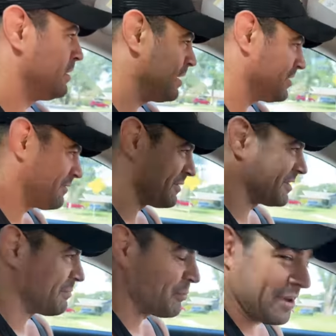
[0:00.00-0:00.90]
I do
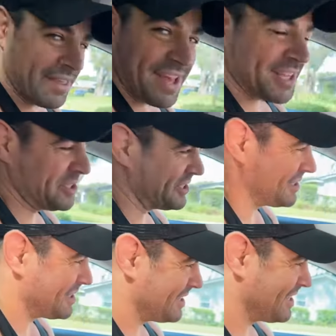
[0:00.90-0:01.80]
forget to breathe, actually.
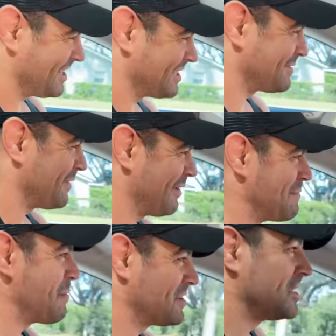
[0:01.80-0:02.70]
It's funny when
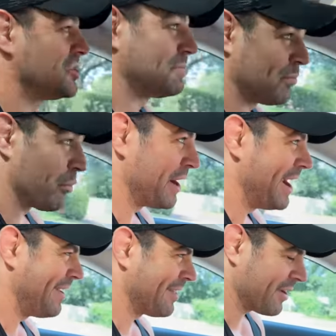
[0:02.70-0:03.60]
people say, just
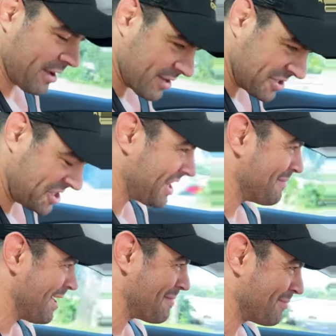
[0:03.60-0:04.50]
breathe. Like, oh, shit,
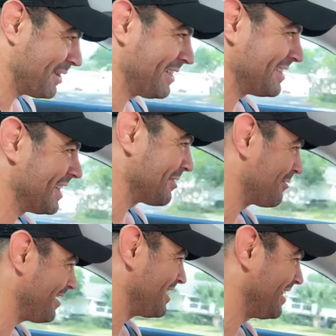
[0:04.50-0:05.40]
I'm not breathing. That's
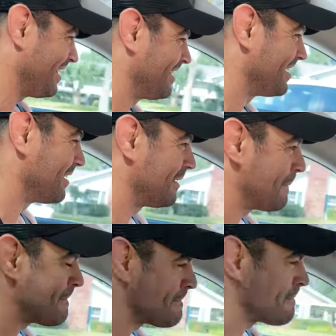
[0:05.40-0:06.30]
right.
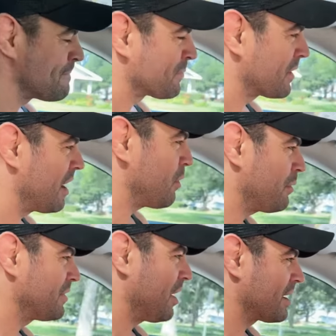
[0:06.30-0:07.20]
What were
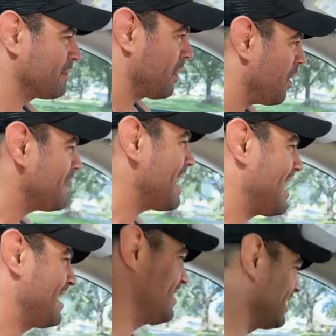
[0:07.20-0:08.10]
we talking about? Oh,
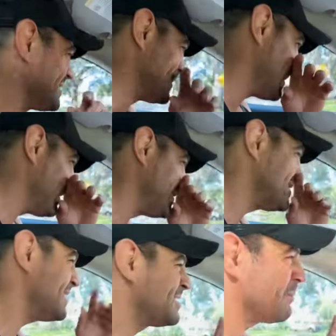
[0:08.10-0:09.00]
yeah. Listen, you
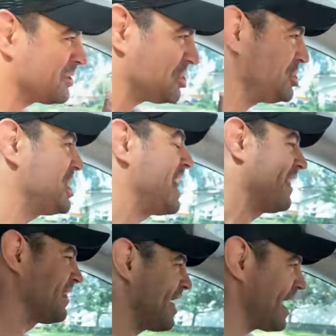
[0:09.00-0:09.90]
see so much shit
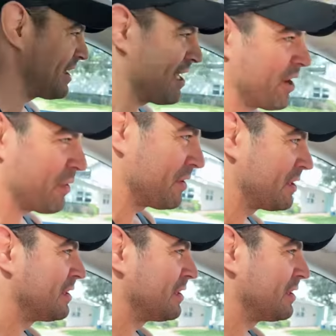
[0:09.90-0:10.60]
online now